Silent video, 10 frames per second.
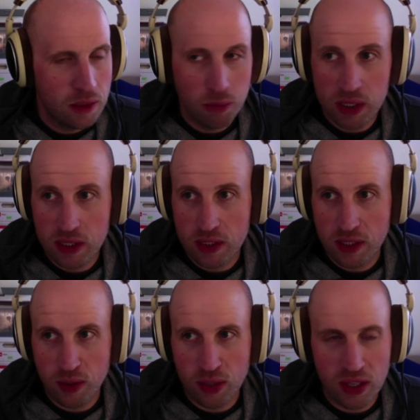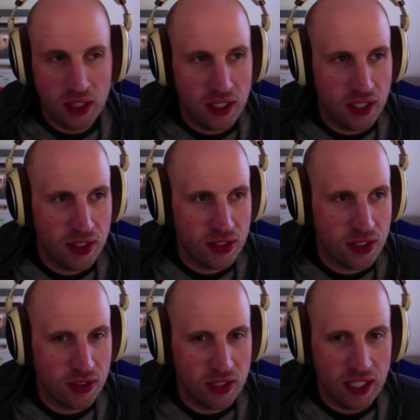my site's going a little
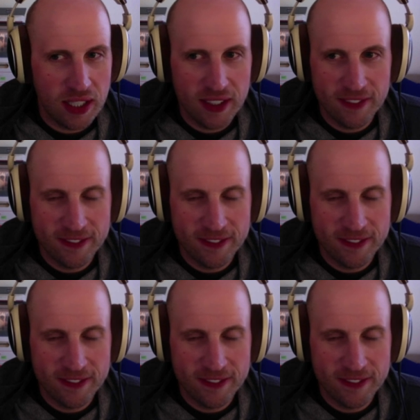slow today.